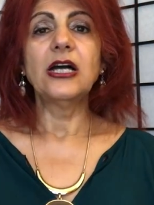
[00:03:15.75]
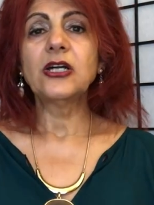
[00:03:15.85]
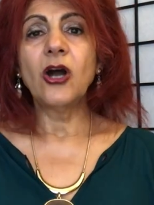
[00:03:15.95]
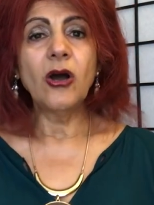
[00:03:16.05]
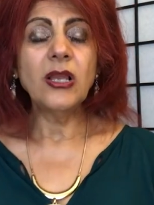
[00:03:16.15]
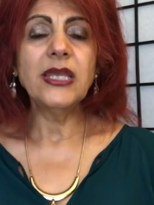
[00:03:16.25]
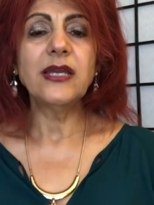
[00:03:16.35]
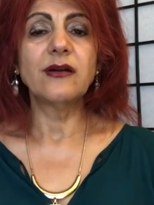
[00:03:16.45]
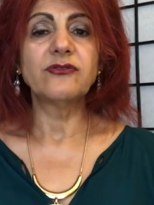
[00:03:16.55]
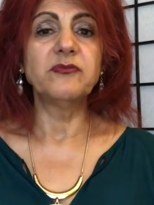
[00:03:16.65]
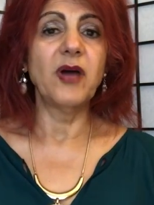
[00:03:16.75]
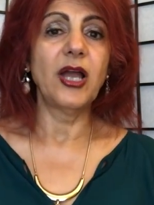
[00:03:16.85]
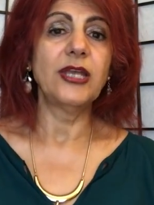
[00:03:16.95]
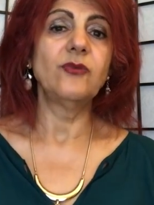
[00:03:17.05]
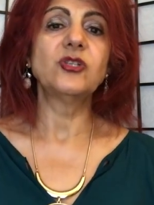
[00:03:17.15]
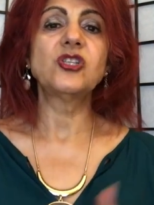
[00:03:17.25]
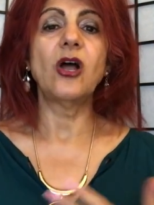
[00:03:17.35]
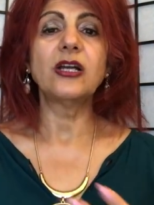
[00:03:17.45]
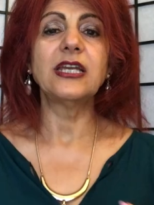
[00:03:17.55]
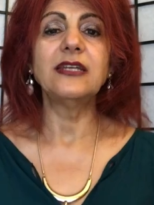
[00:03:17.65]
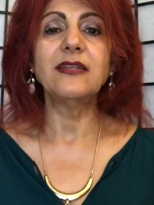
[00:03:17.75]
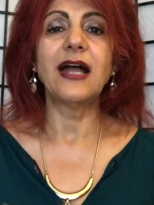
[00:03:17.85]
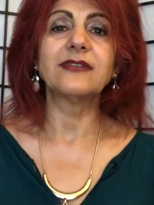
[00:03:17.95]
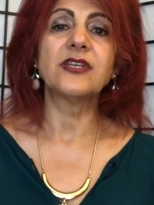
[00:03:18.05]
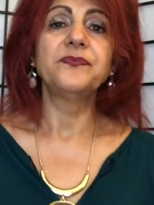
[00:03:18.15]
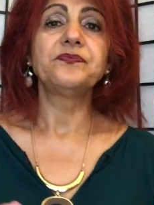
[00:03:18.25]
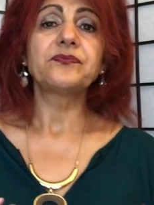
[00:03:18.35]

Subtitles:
colleague of mine was talking that